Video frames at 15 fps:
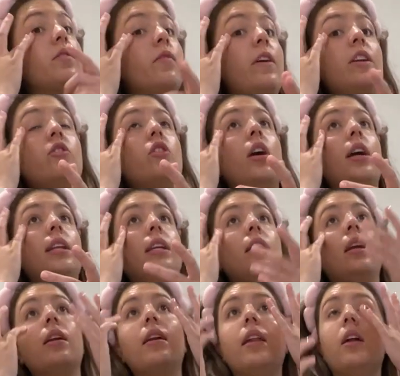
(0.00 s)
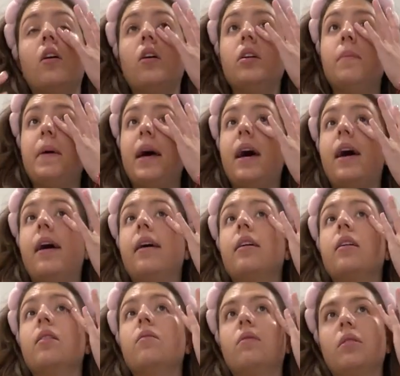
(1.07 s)
friend, Johnny. Like, can I call you back?
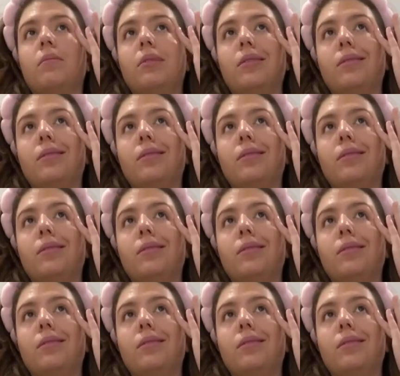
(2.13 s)
Well, I'm in